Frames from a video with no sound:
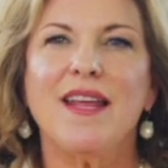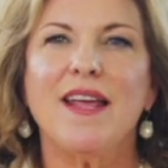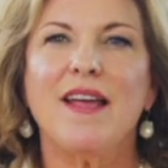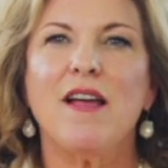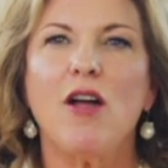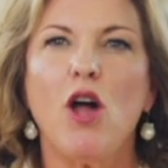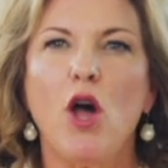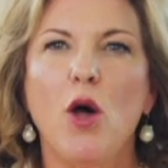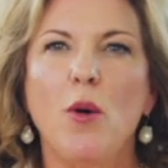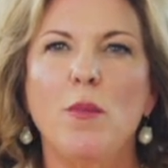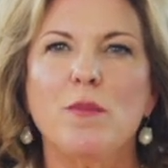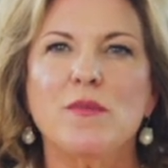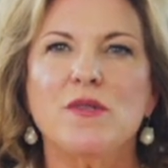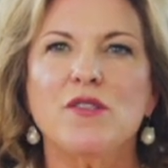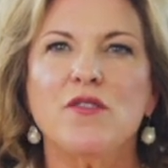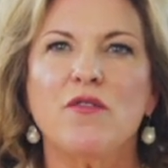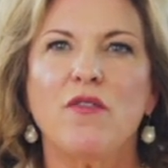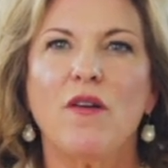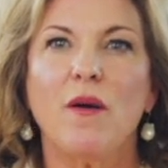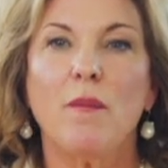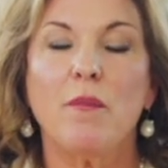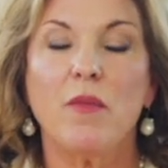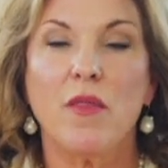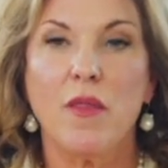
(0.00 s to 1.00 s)
comes
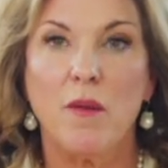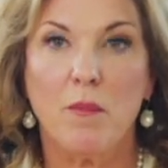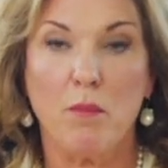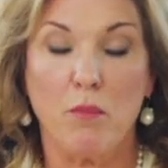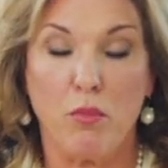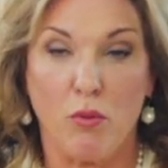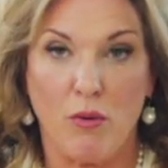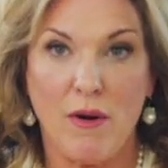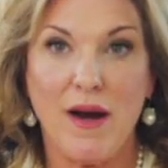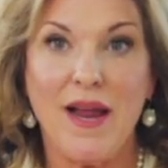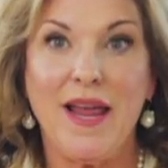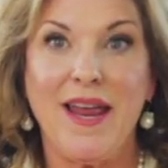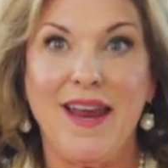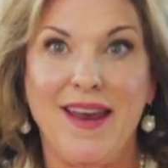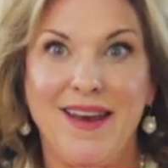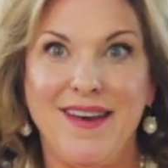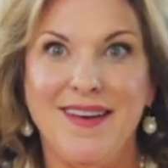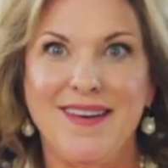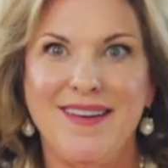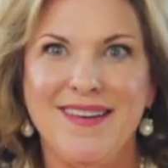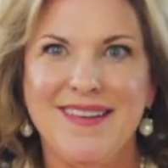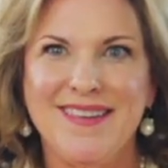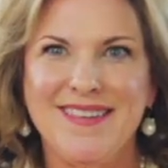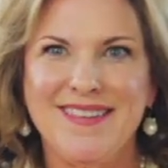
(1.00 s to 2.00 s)
from the brain.
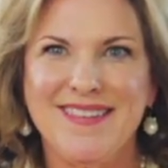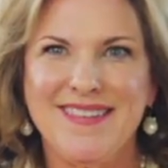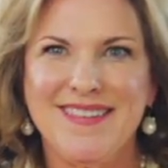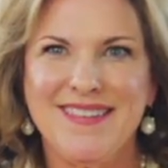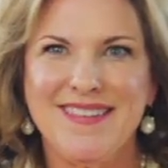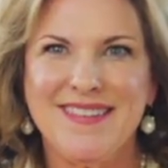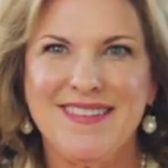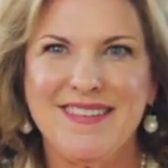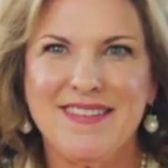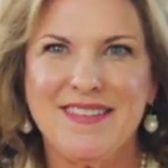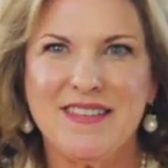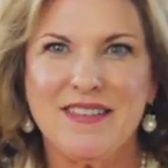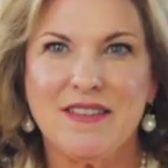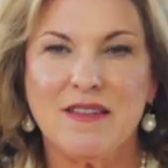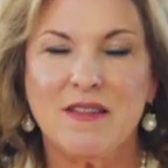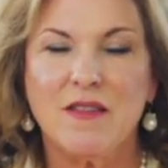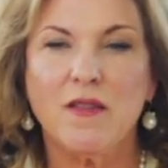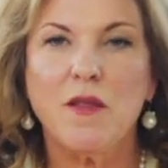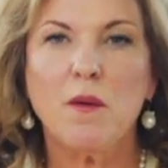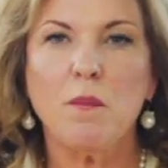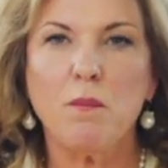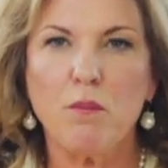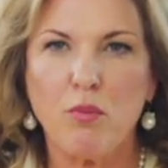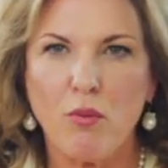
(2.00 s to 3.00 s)
The
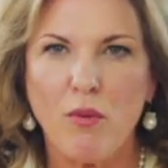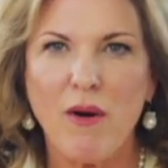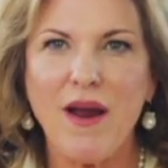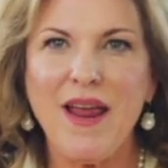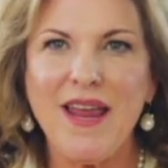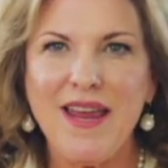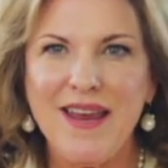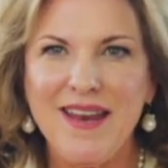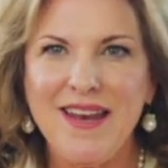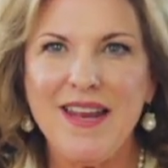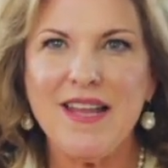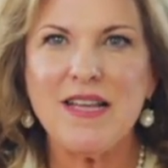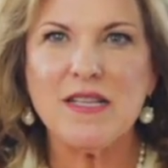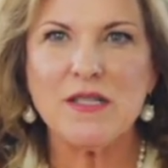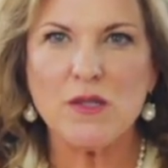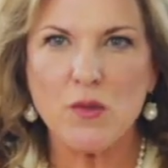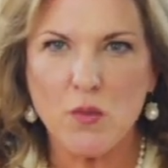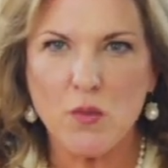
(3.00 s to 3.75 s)
brain is